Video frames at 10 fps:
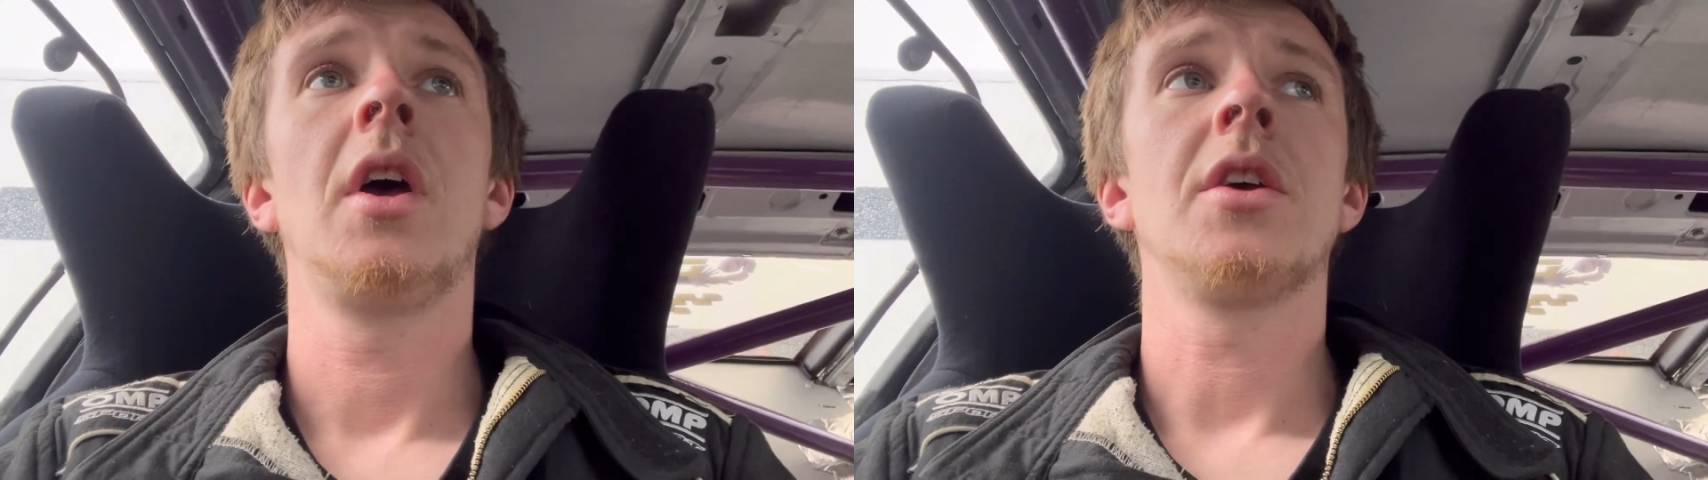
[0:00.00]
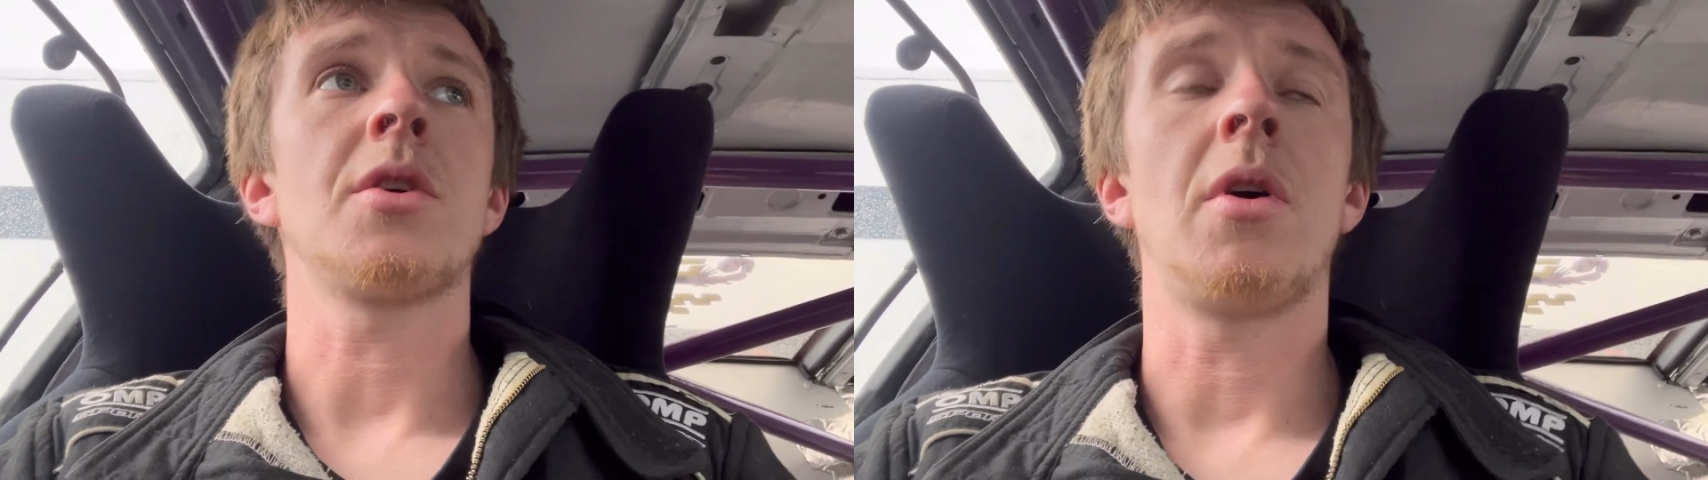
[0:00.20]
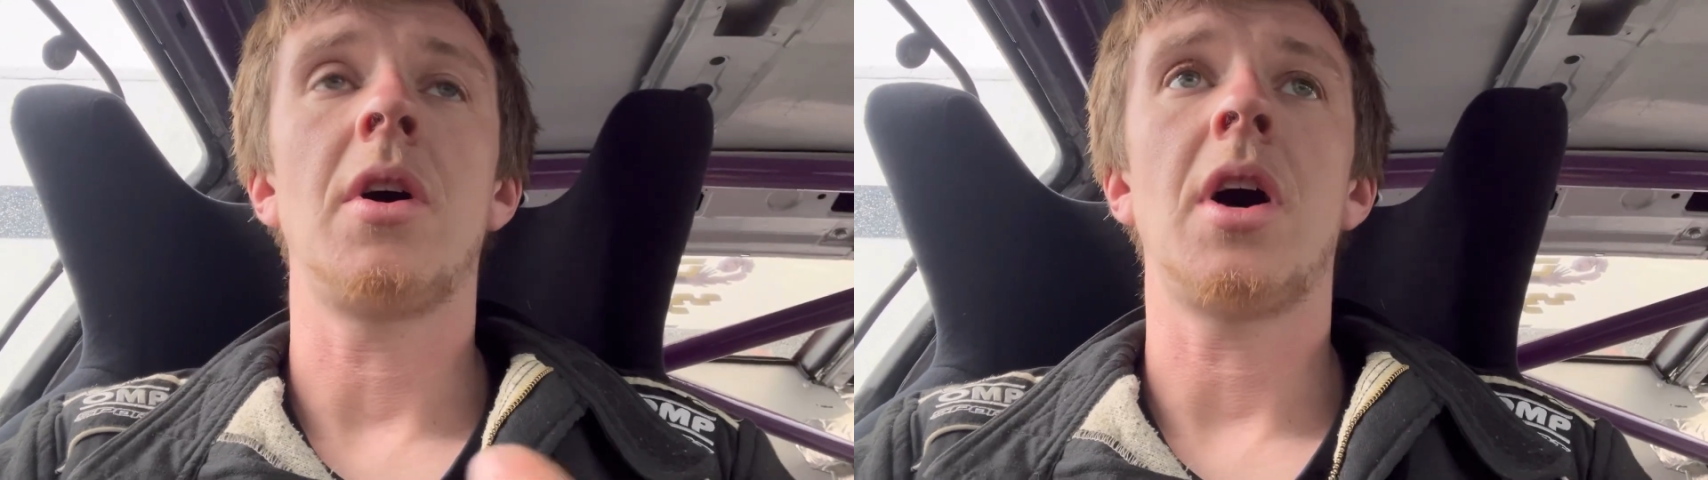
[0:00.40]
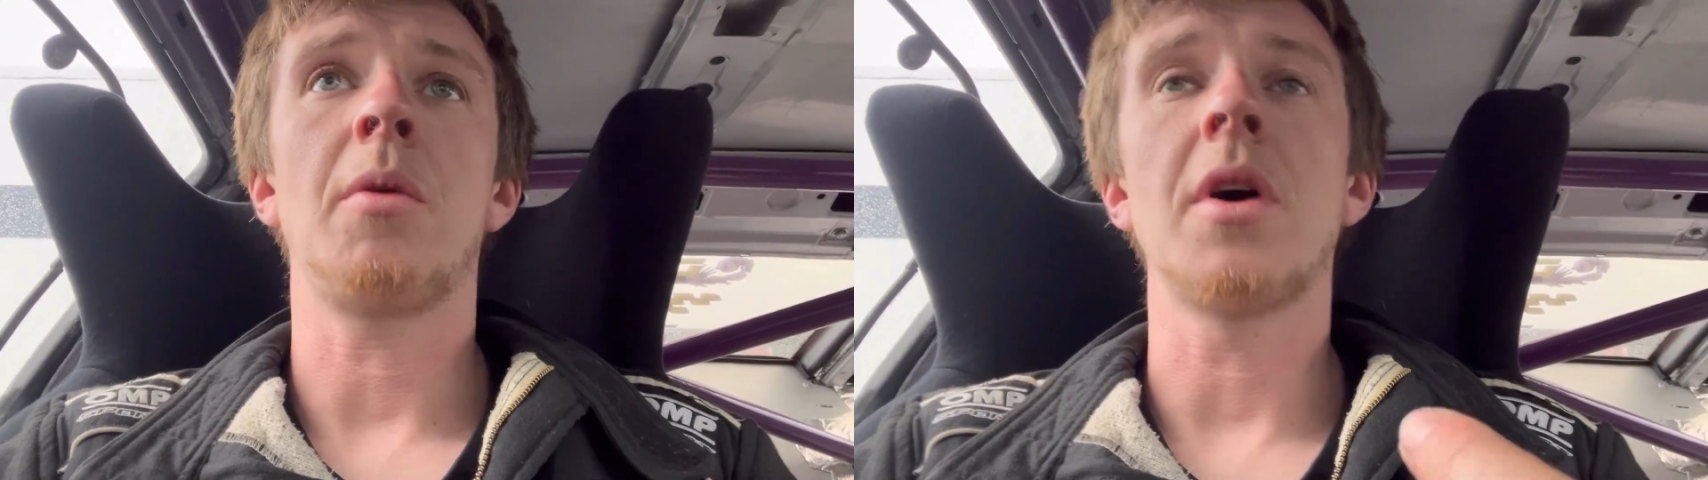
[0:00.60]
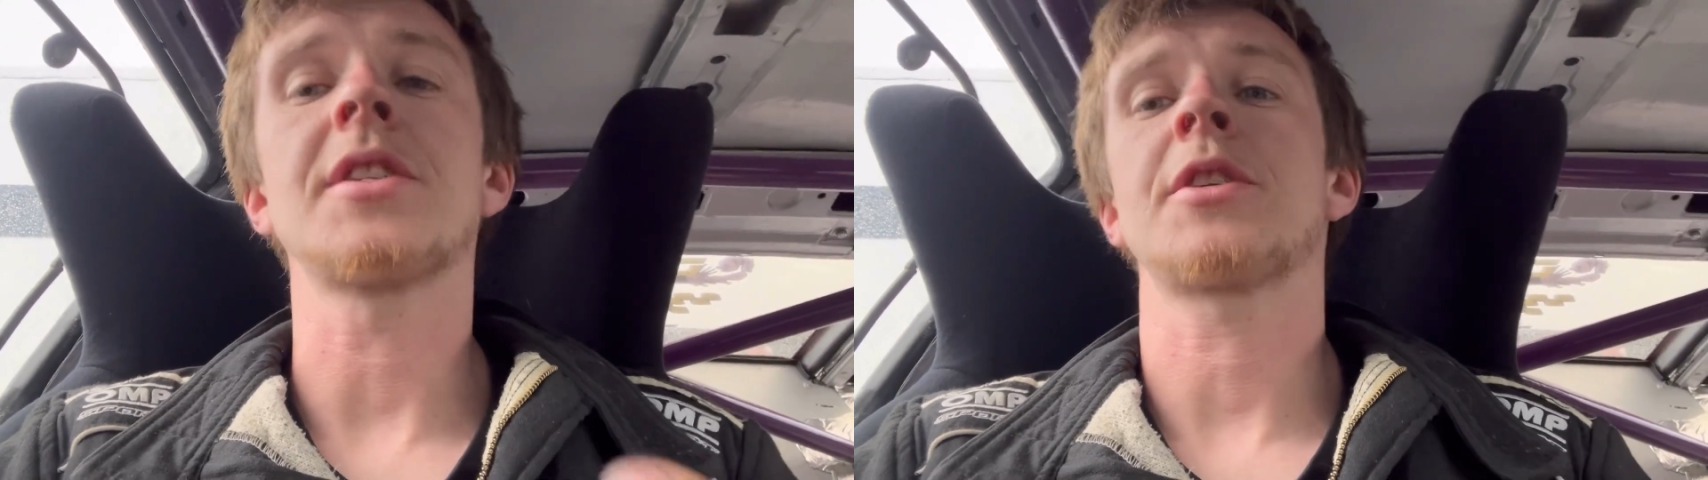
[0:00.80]
So I
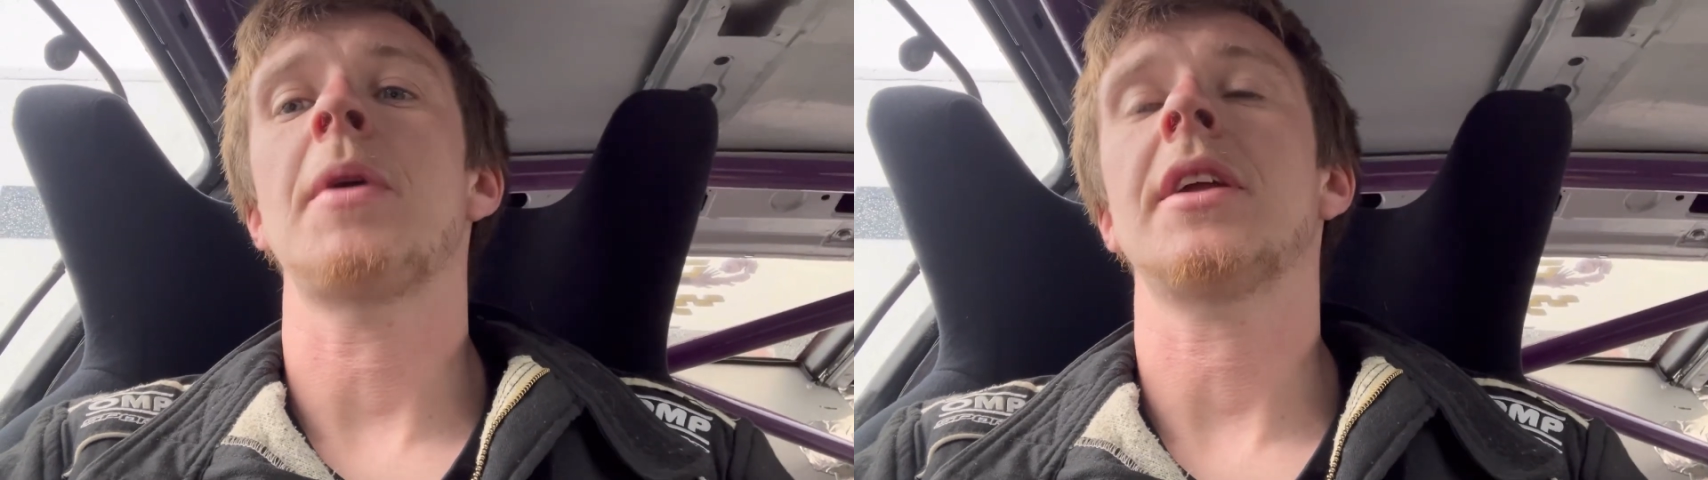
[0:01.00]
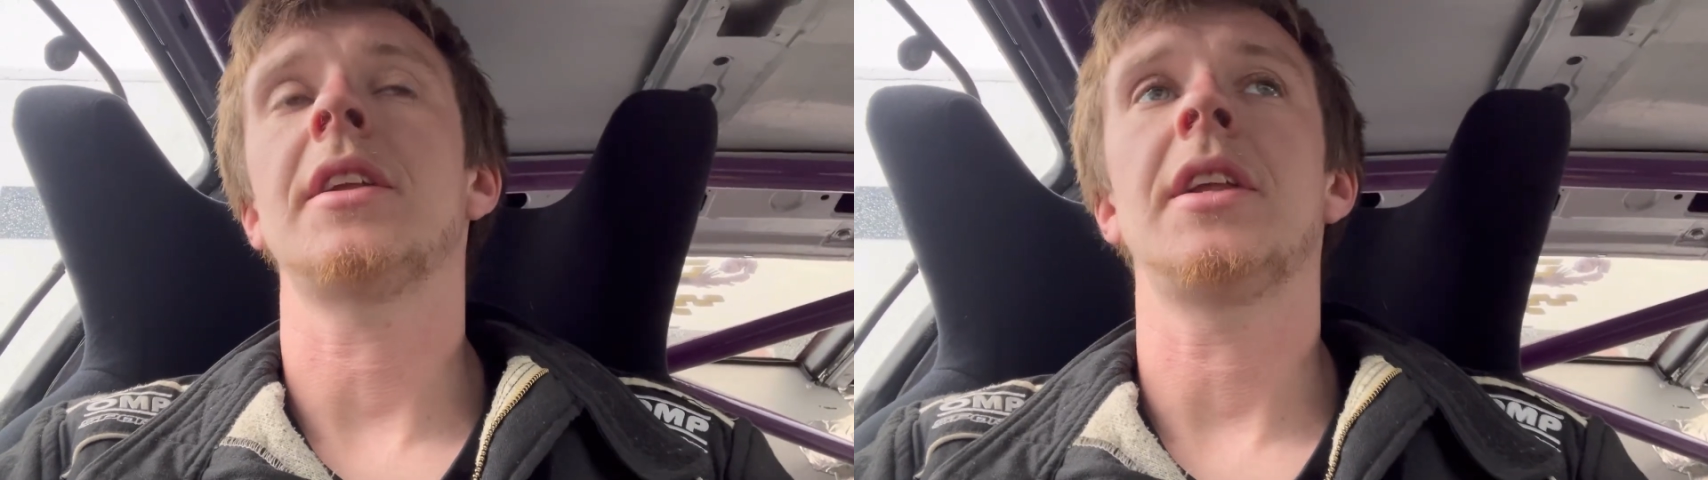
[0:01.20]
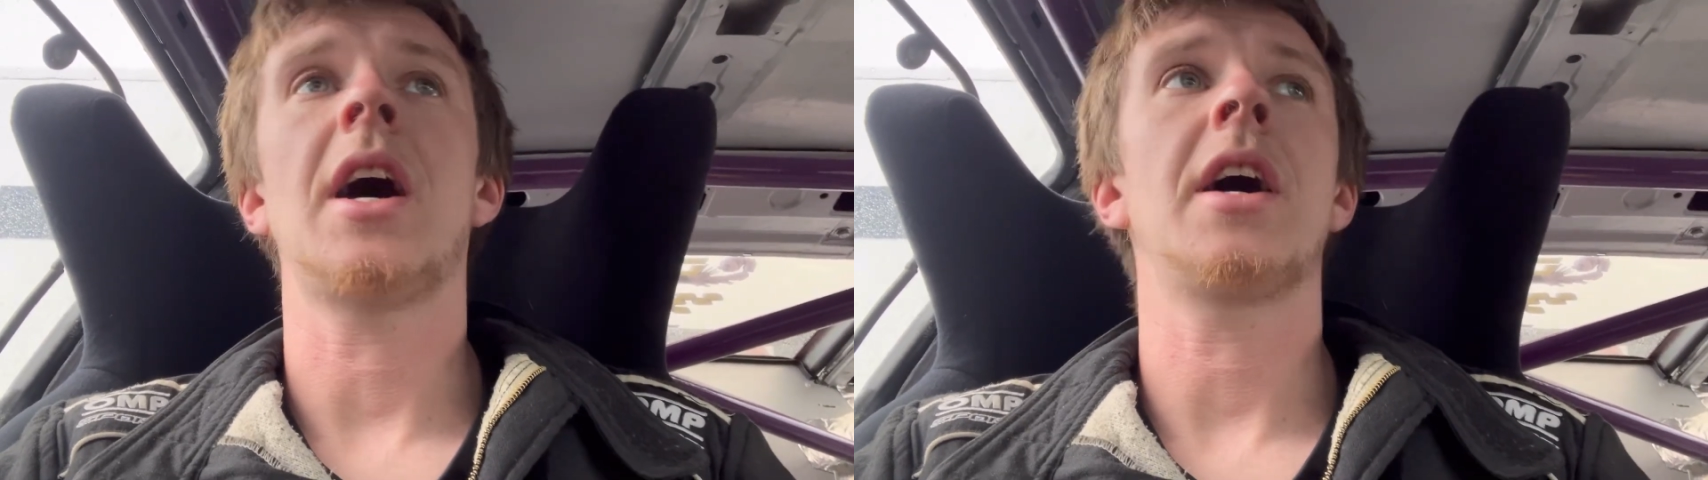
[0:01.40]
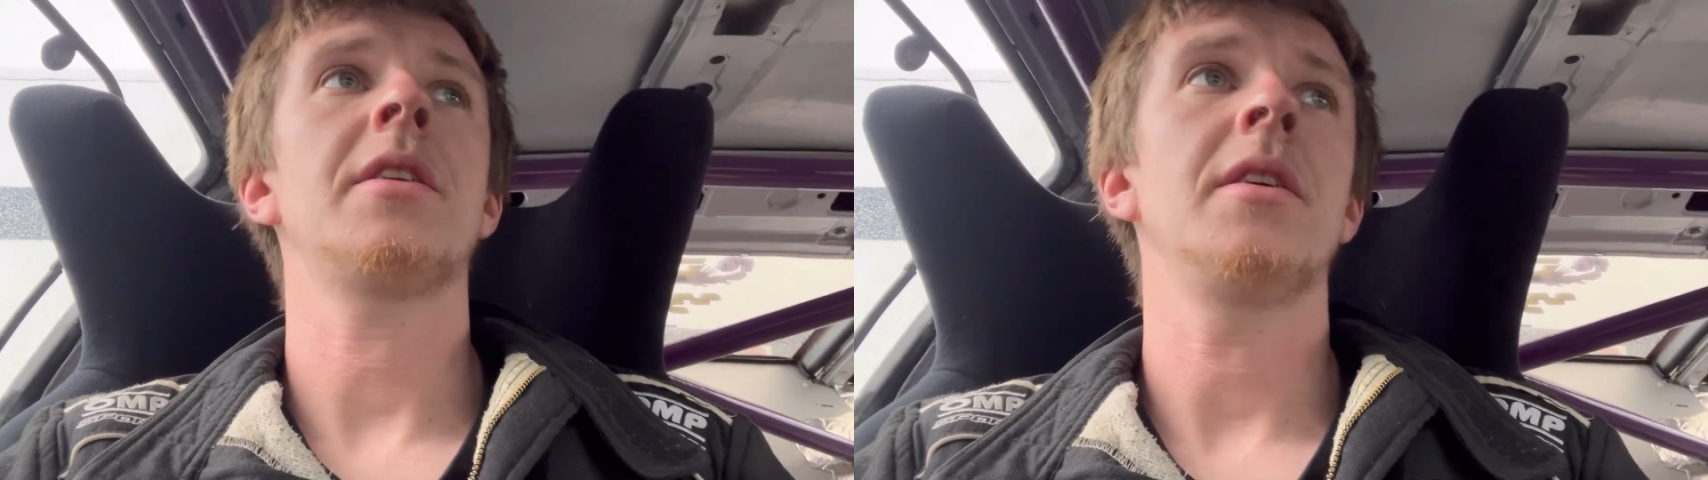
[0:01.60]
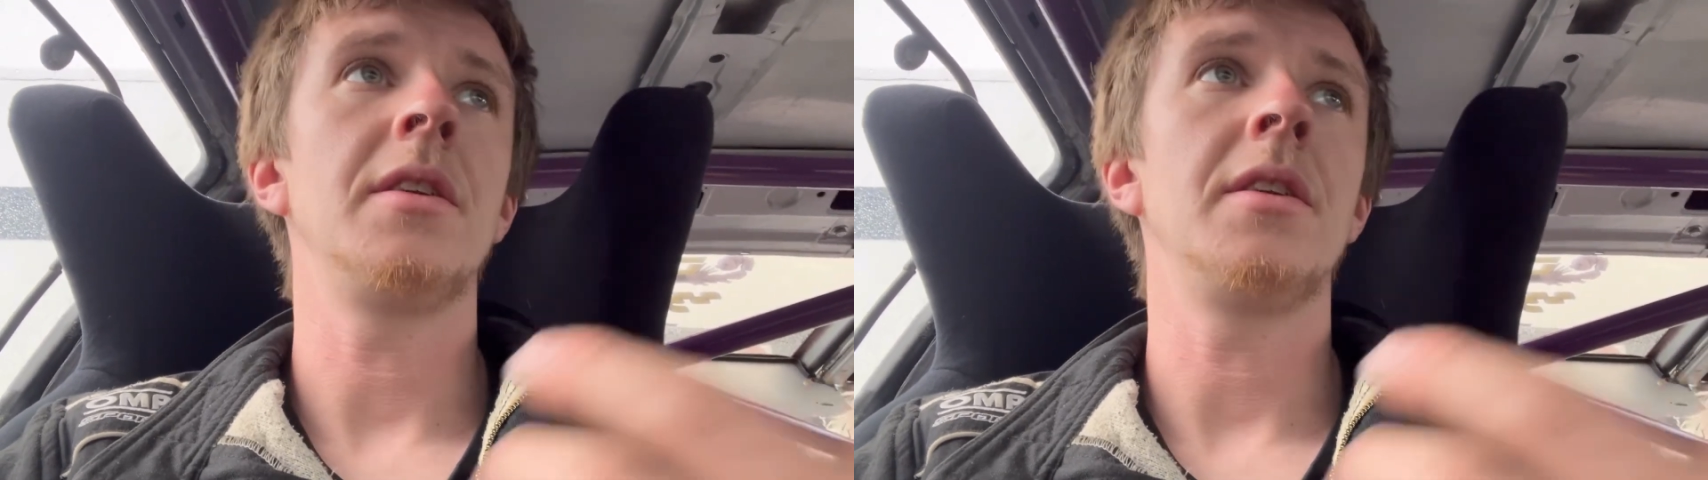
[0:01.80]
was expecting that,